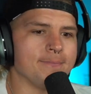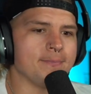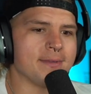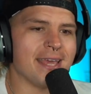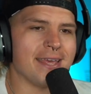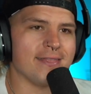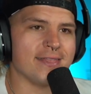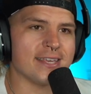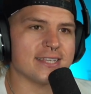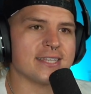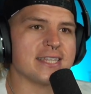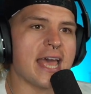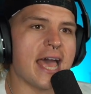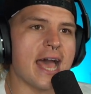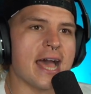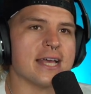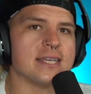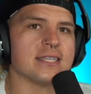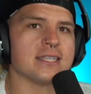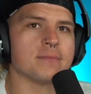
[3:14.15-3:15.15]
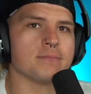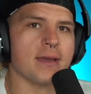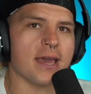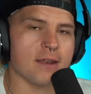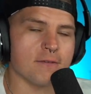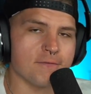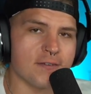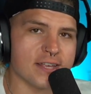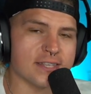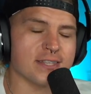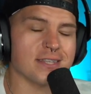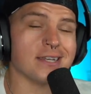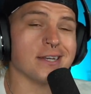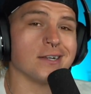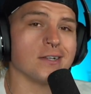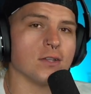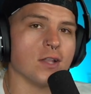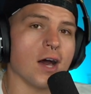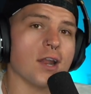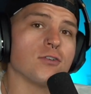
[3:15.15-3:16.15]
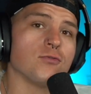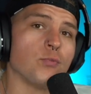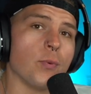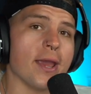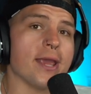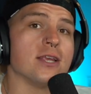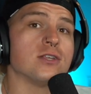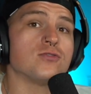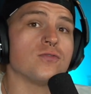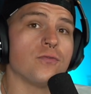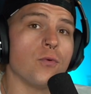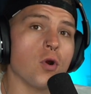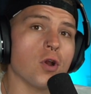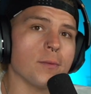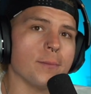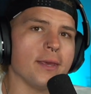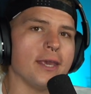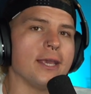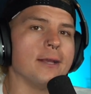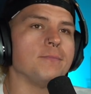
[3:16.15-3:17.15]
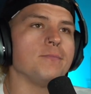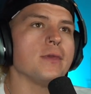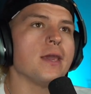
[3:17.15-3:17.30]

and this has manifested in a lot of ways for me.